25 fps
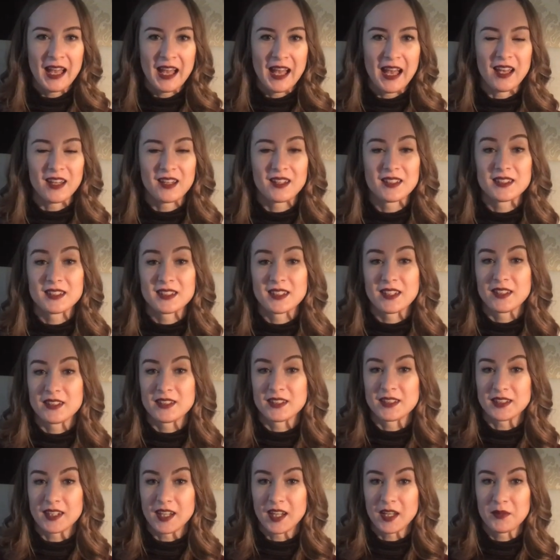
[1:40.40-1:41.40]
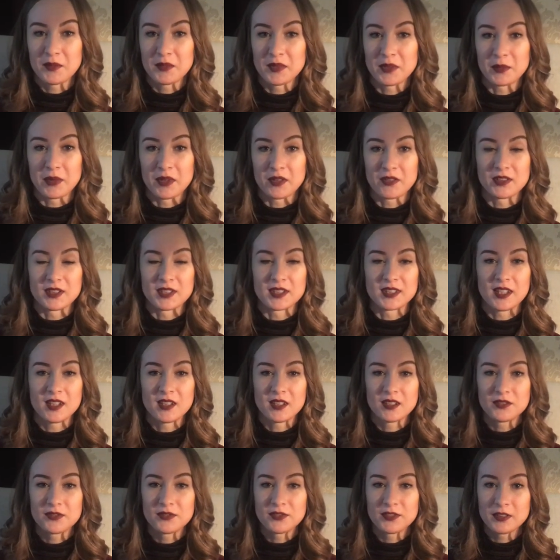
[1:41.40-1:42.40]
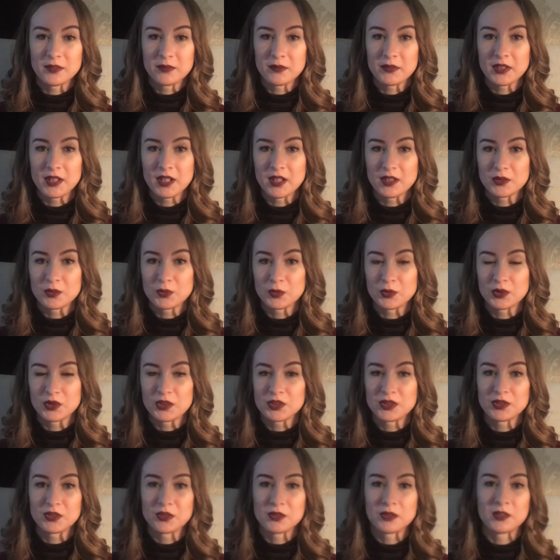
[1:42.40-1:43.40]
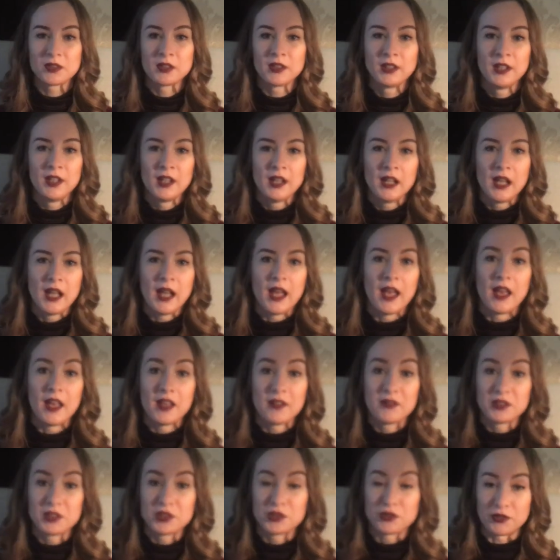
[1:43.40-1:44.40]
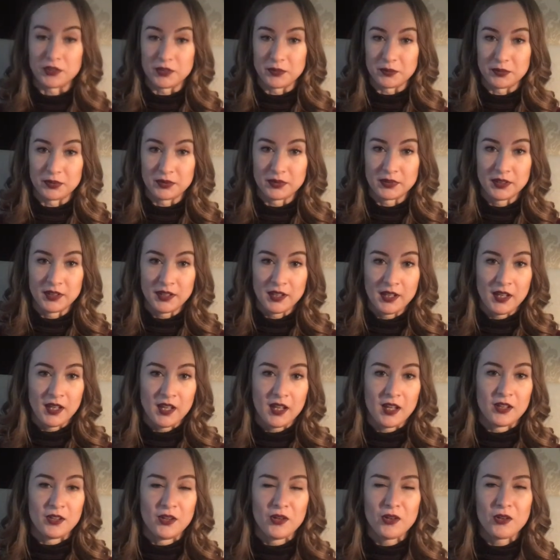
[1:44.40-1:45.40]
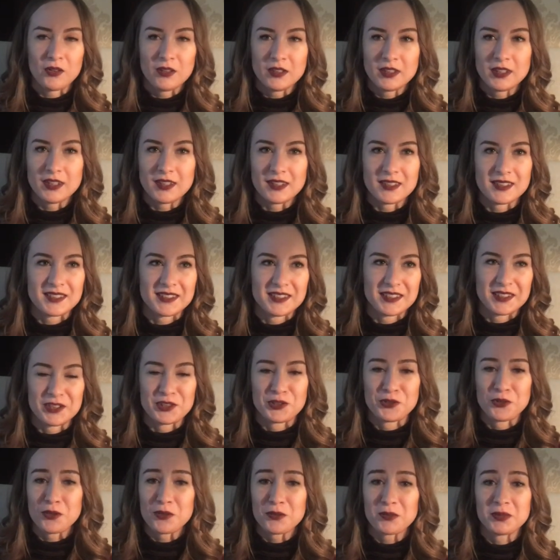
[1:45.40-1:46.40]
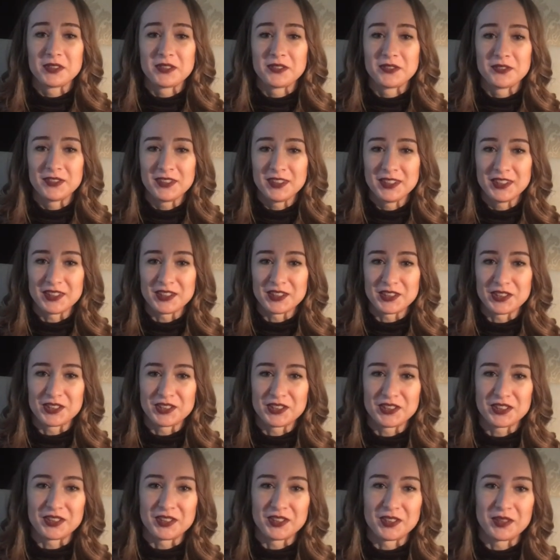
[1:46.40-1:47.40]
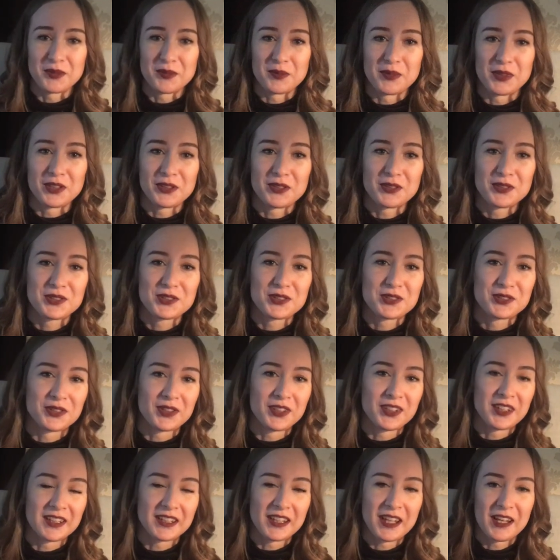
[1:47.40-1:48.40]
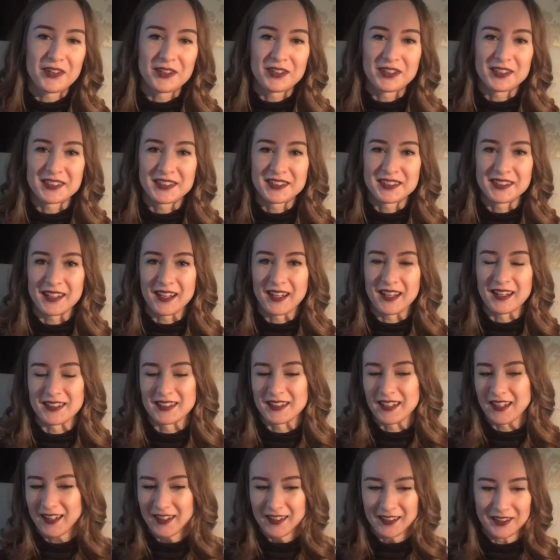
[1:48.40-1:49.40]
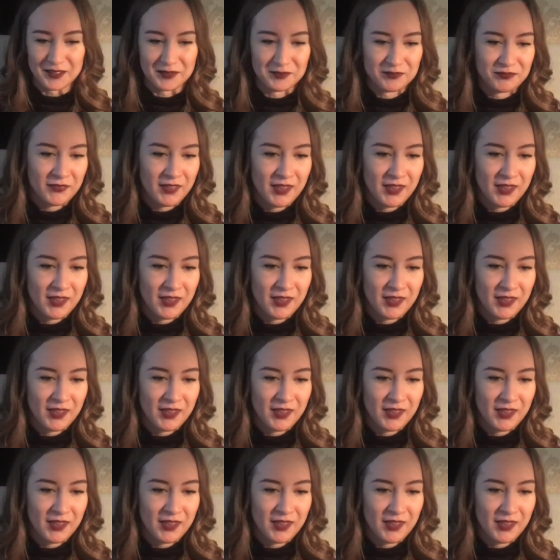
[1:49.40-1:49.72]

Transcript: I can say the same about the second film that we saw, A Heavy Trip. Not only it's adorably Finnish, uh, but also hilarious as hell.